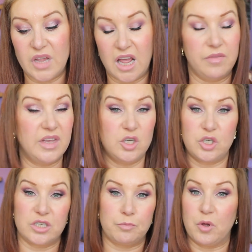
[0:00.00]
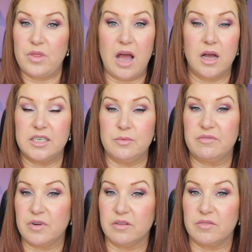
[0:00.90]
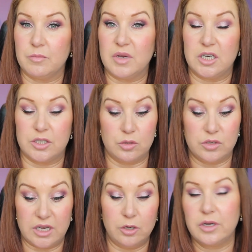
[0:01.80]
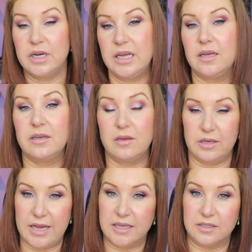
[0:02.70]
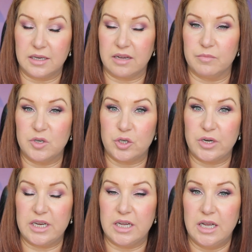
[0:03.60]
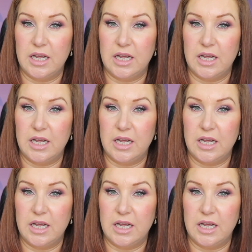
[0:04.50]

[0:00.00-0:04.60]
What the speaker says: then you just put that item in front of them, and as soon as they look at it, yes, and give them a treat.